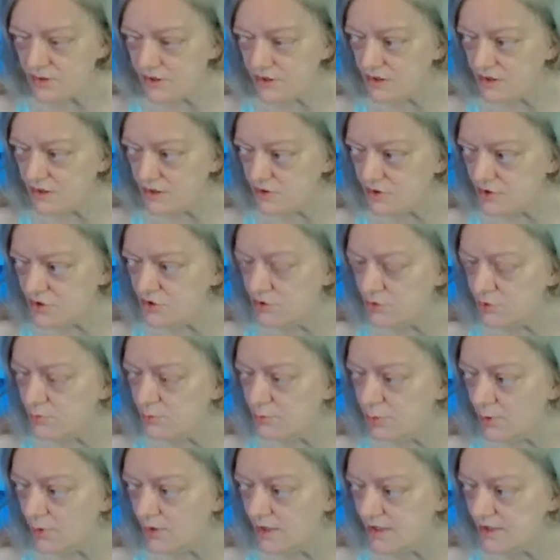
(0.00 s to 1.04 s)
that the 2
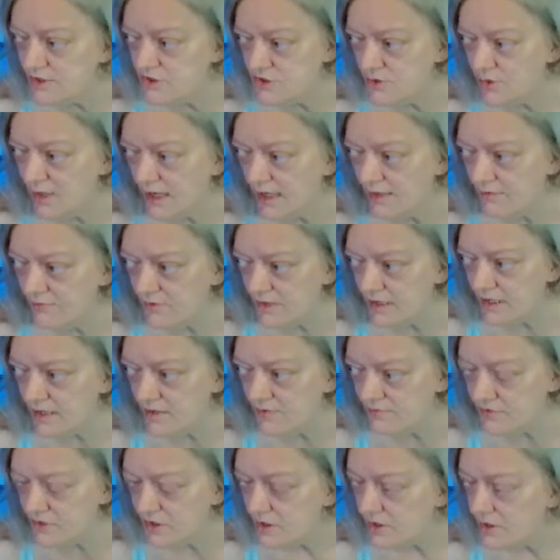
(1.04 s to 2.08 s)
boys you have
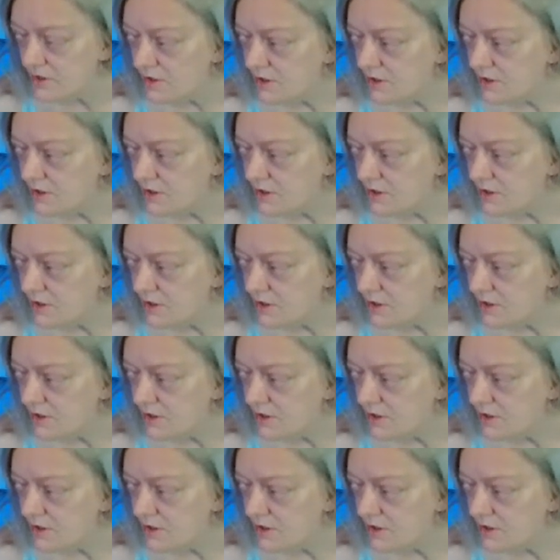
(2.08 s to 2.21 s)
left